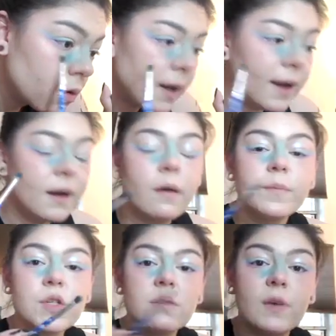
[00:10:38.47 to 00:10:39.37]
And now I'm
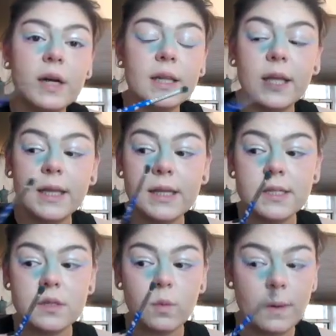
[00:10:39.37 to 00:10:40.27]
just very lightly
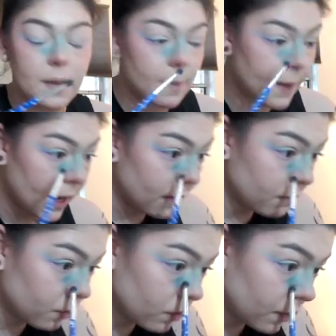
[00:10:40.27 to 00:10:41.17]
sweeping back and
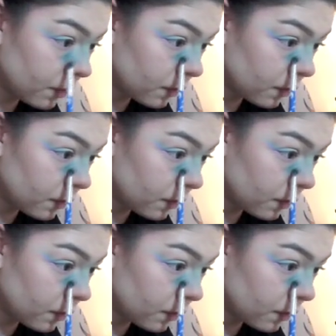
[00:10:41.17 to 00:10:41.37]
forth.